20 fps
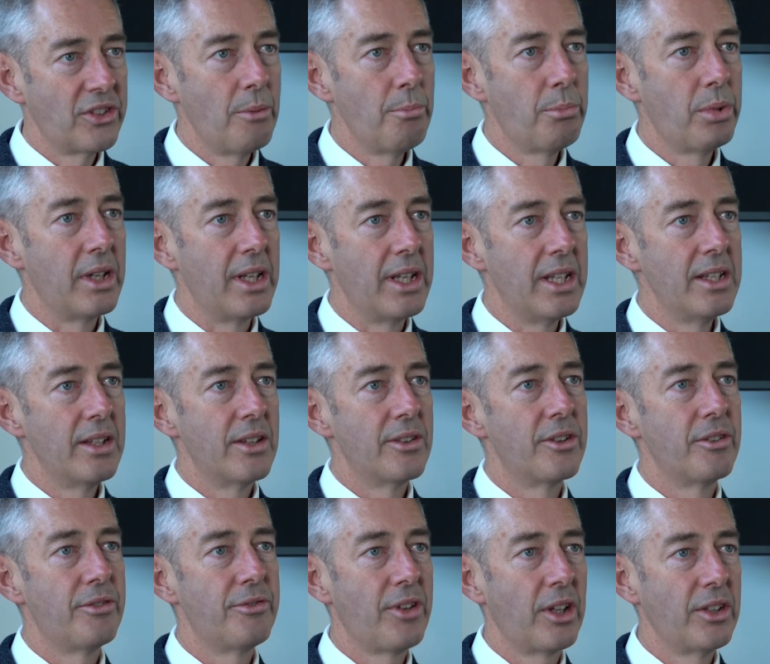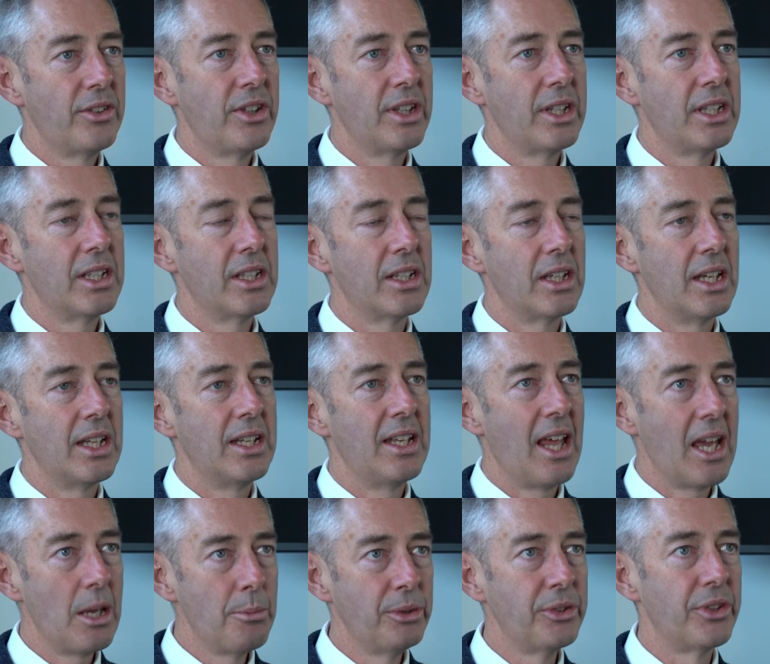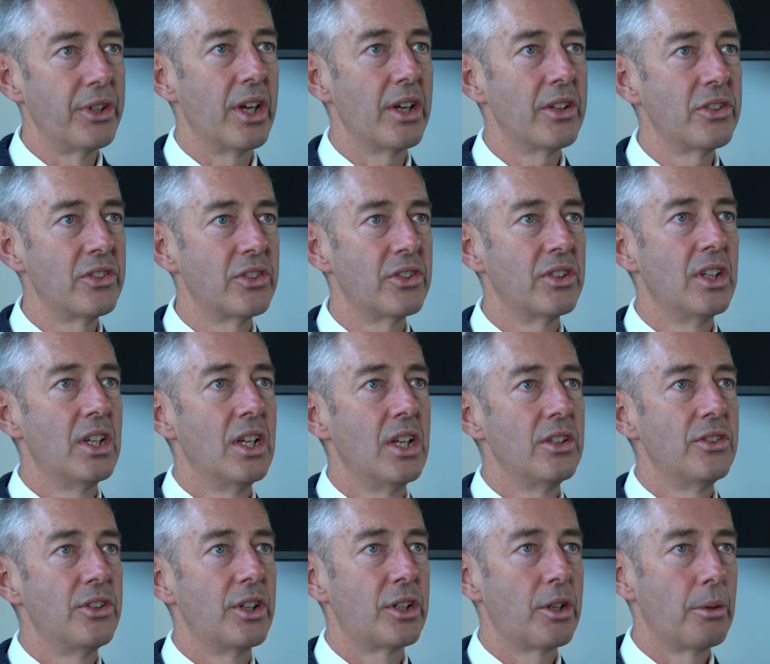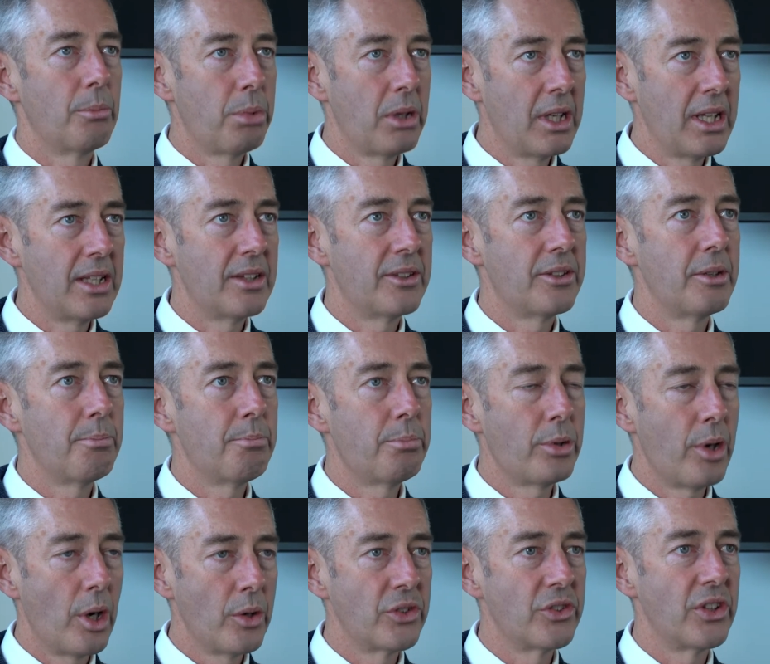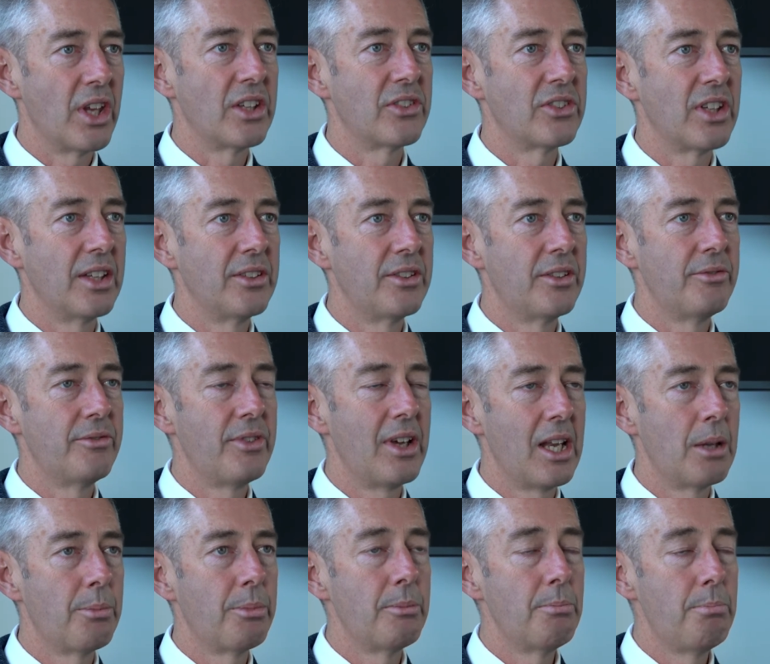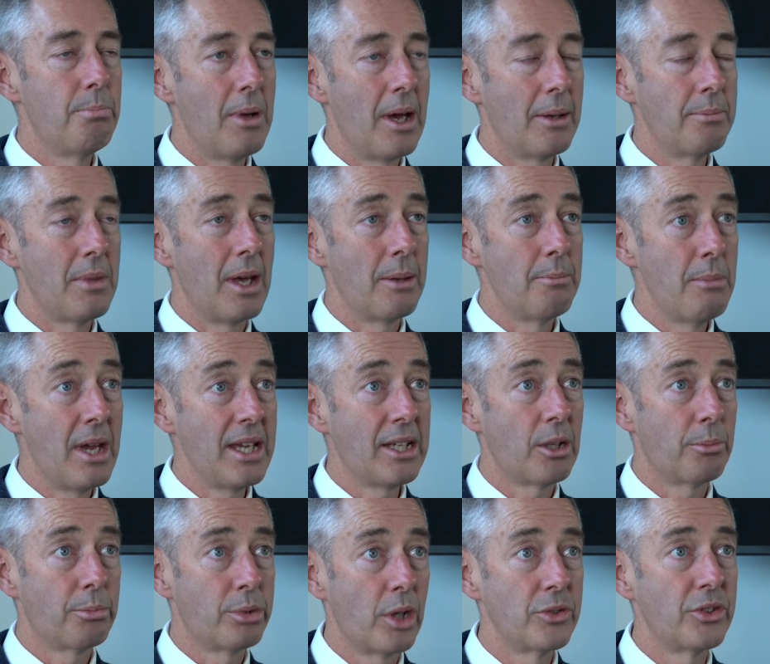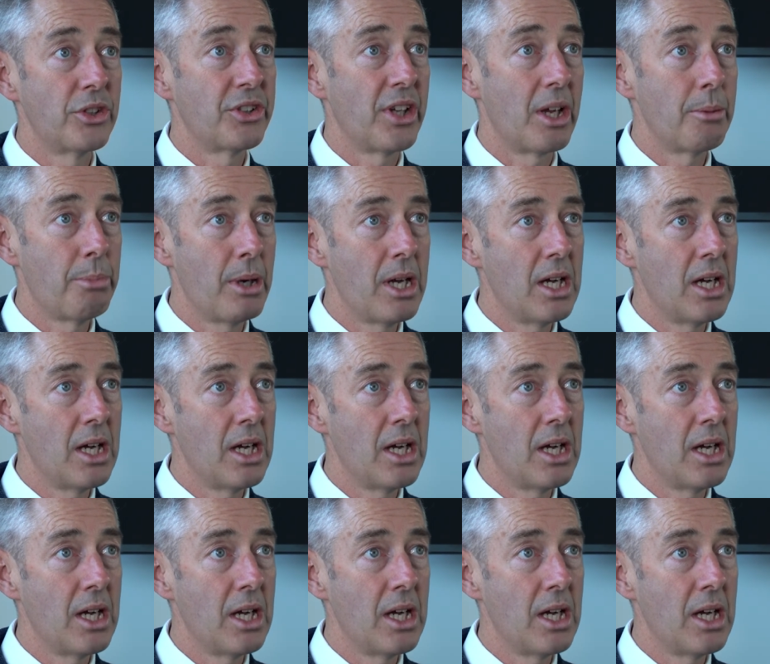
simply, the funding enabled us to complete the process and develop and make a prototype